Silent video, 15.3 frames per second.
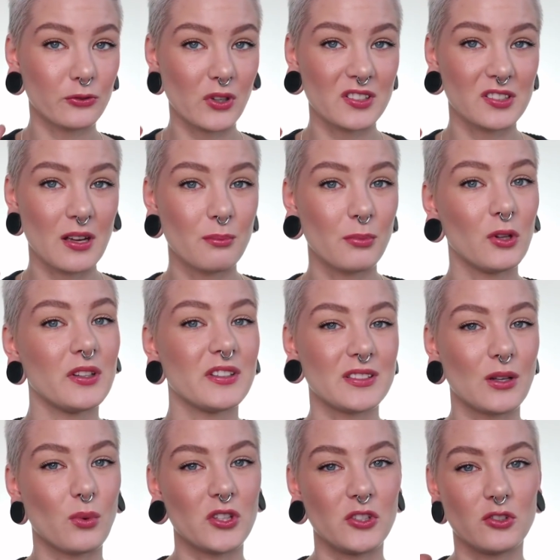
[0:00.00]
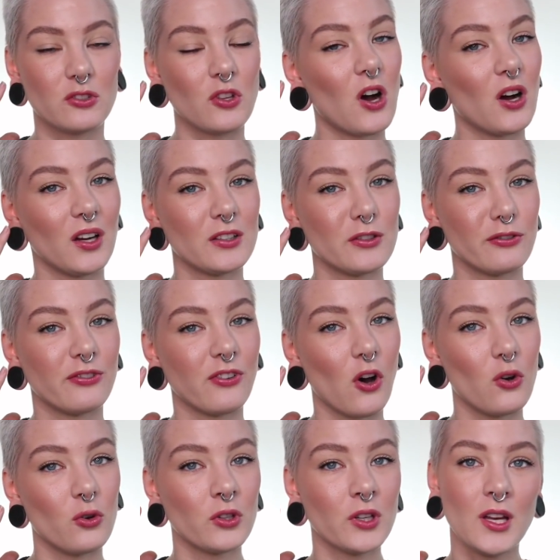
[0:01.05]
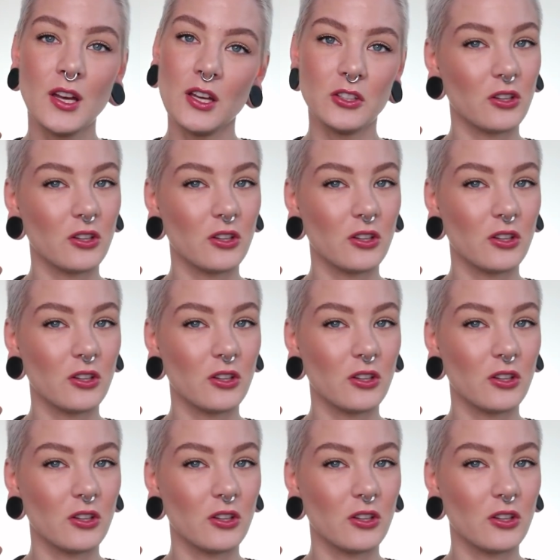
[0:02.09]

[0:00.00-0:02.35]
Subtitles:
for example, is that when you talk on the phone,